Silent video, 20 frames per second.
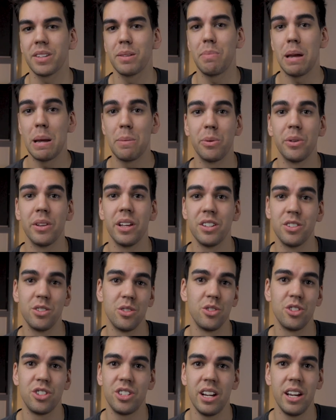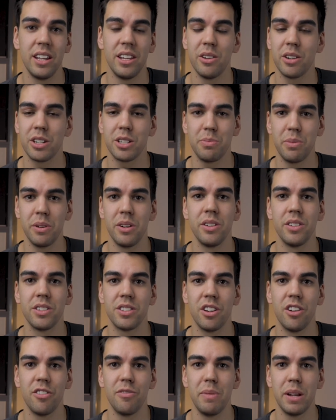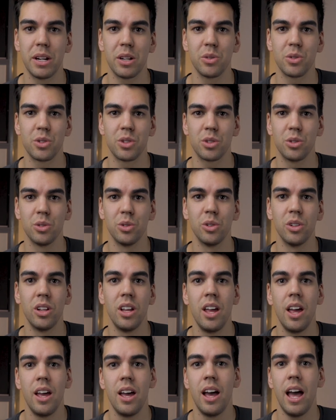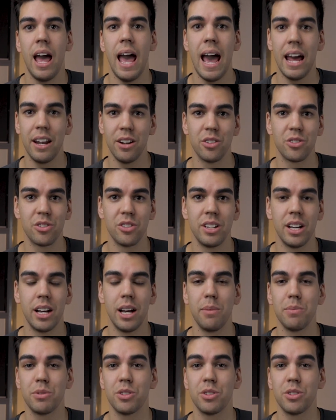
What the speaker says: people that do share their experience of medical school at Notre Dame.